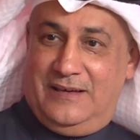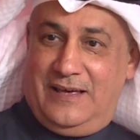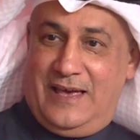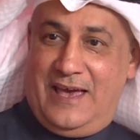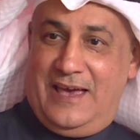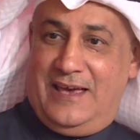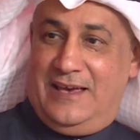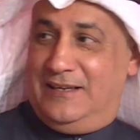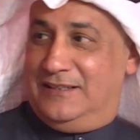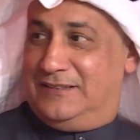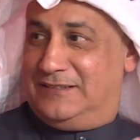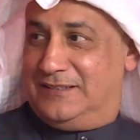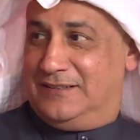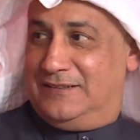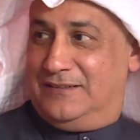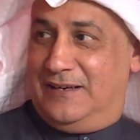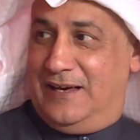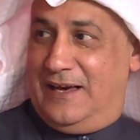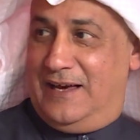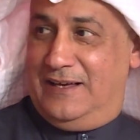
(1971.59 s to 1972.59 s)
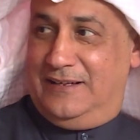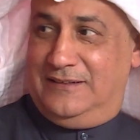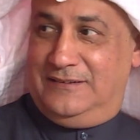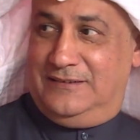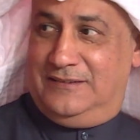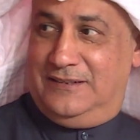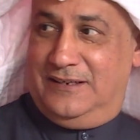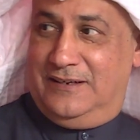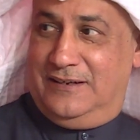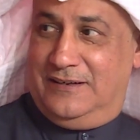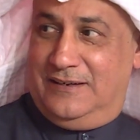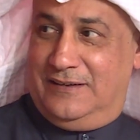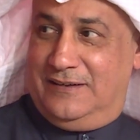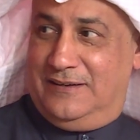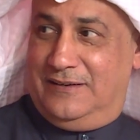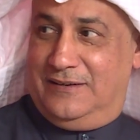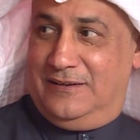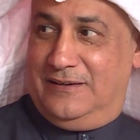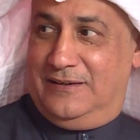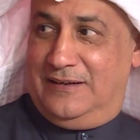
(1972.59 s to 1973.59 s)
8 and
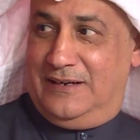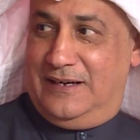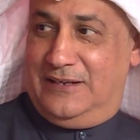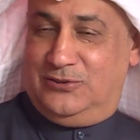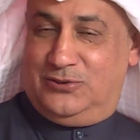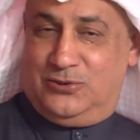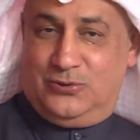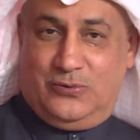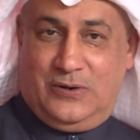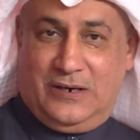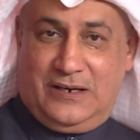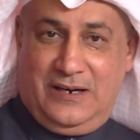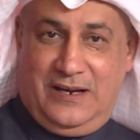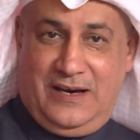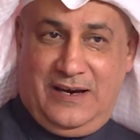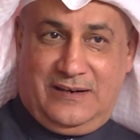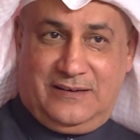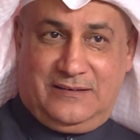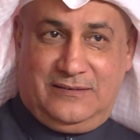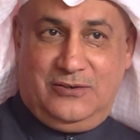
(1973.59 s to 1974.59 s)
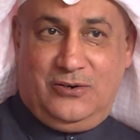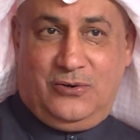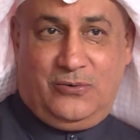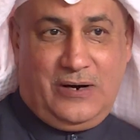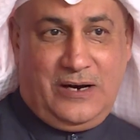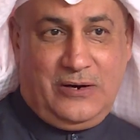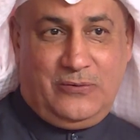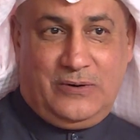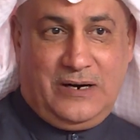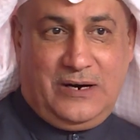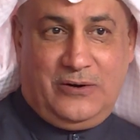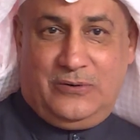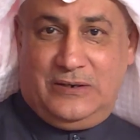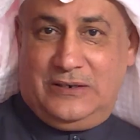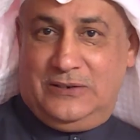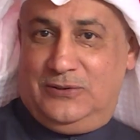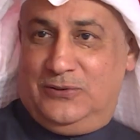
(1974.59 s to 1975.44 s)
2 o'clock. No, I want to